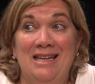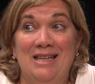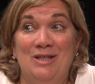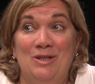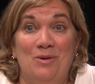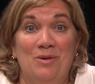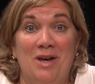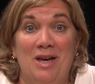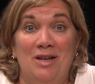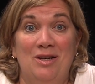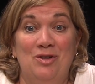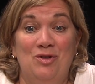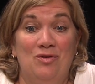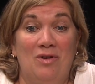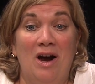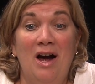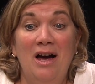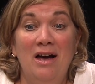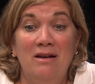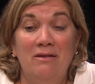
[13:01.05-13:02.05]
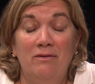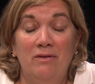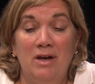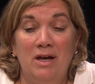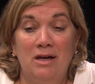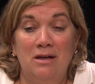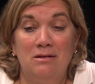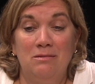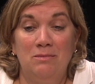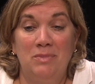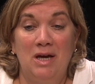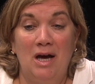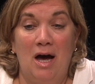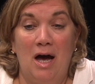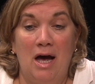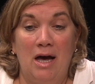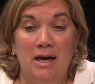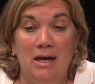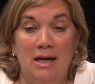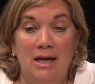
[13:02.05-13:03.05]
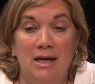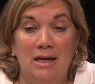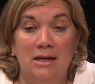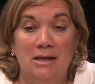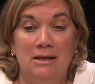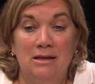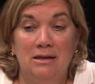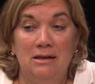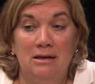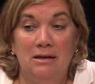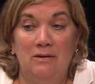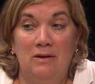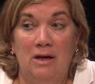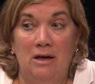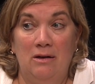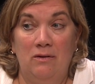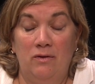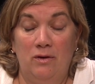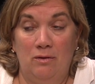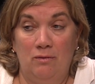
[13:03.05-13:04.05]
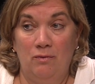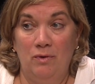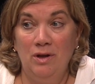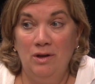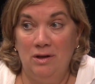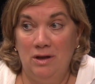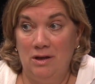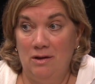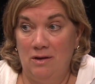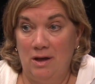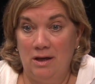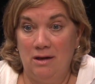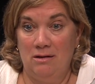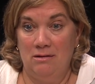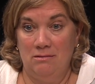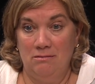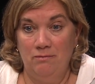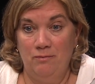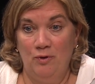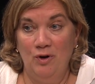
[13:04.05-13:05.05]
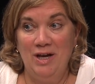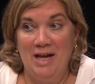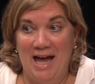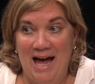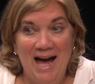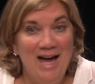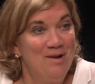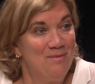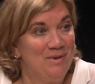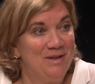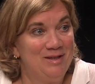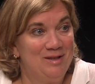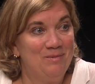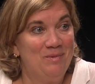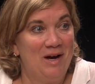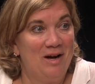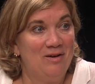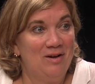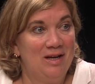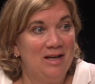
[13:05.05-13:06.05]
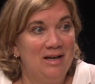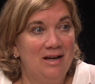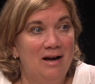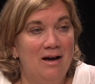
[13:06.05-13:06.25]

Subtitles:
it's okay to drive and be high, and they're really like pretty adamant about it,